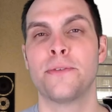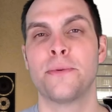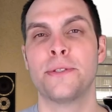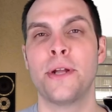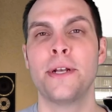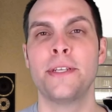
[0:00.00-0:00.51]
So
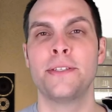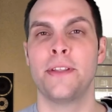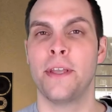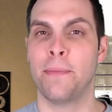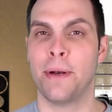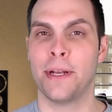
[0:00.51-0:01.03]
we're starting to
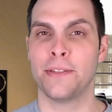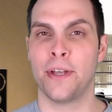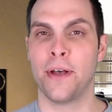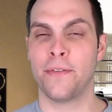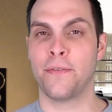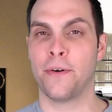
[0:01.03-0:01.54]
see the appearance
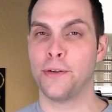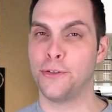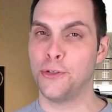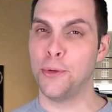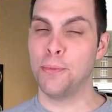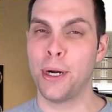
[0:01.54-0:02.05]
of the first
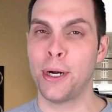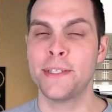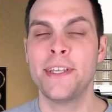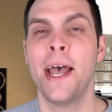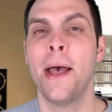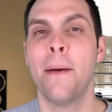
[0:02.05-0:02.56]
true
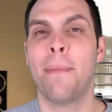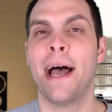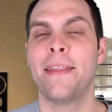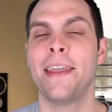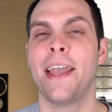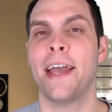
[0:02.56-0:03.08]
birds
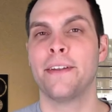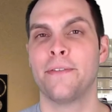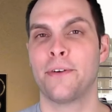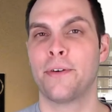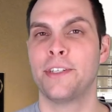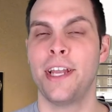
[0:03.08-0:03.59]
by the end
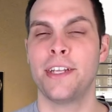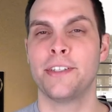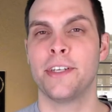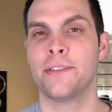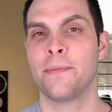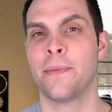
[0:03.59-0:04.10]
of the
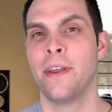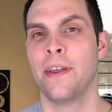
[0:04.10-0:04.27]
Cretaceous.